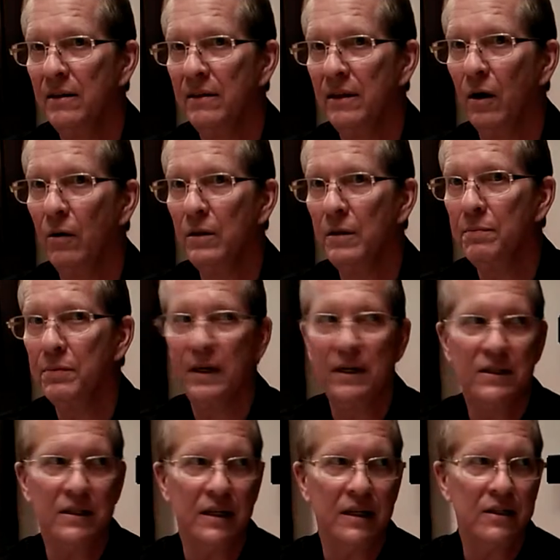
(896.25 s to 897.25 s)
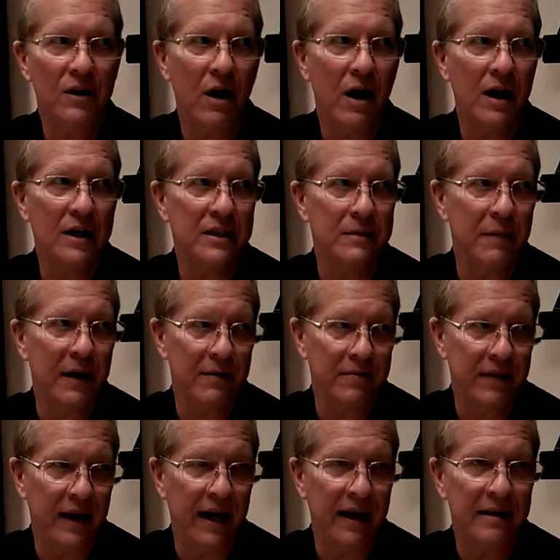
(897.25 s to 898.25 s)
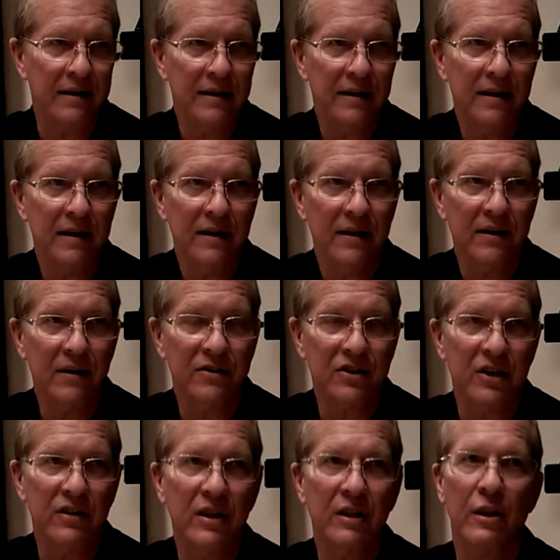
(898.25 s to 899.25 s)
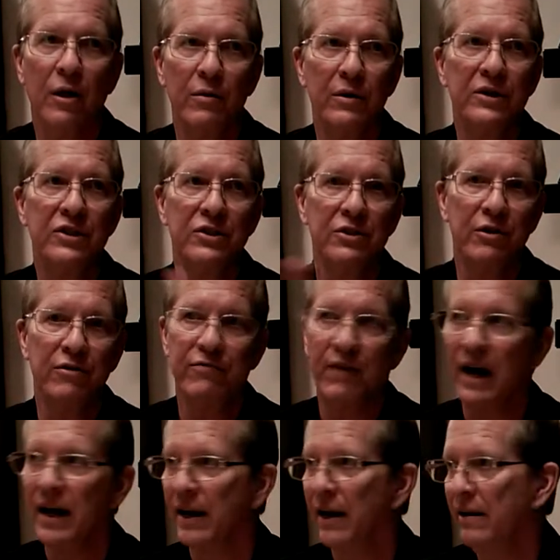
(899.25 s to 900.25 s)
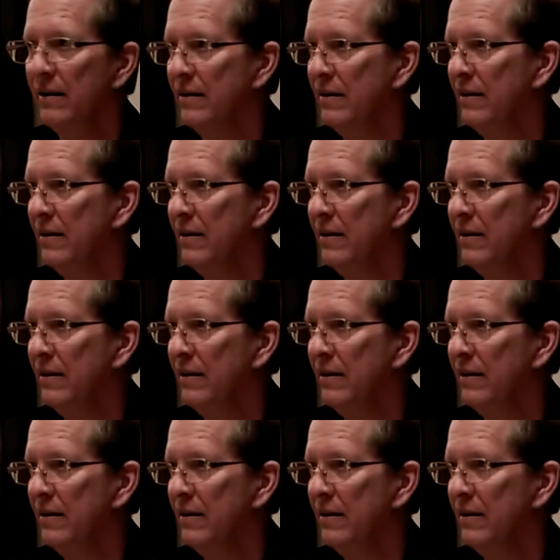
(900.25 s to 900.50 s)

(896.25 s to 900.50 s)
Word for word: The only place that it talks about that is in the Lotus Nirvana